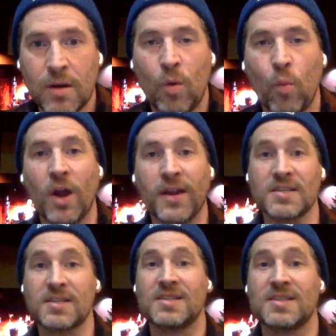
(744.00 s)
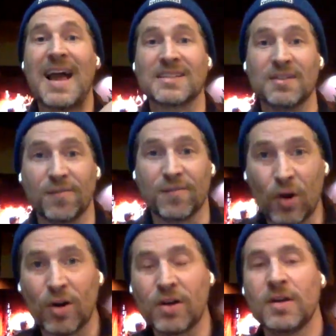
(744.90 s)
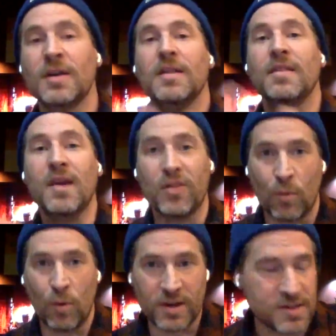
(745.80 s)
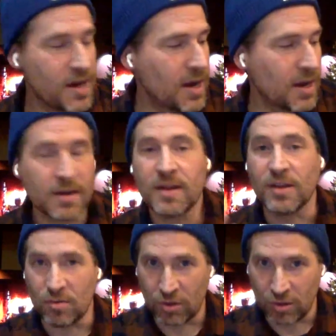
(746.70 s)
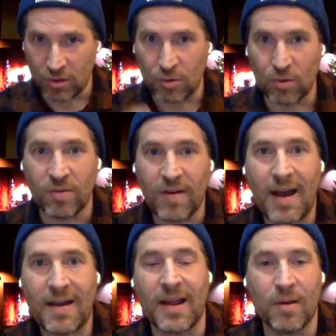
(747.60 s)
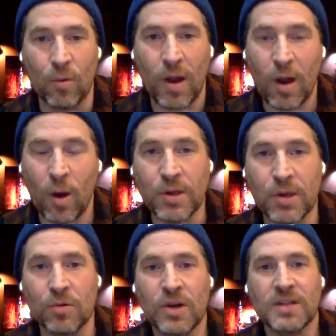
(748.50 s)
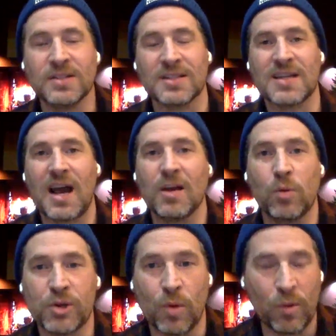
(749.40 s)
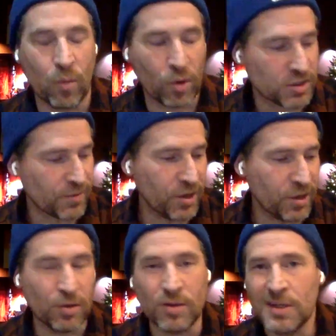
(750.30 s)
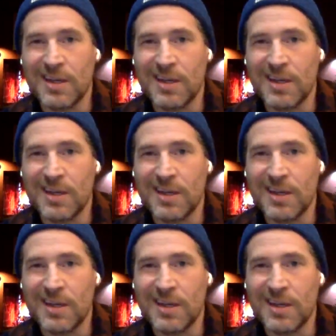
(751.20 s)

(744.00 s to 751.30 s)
One is tax deferred, the other one is not. You can Google that and it will help you decide which one works for you.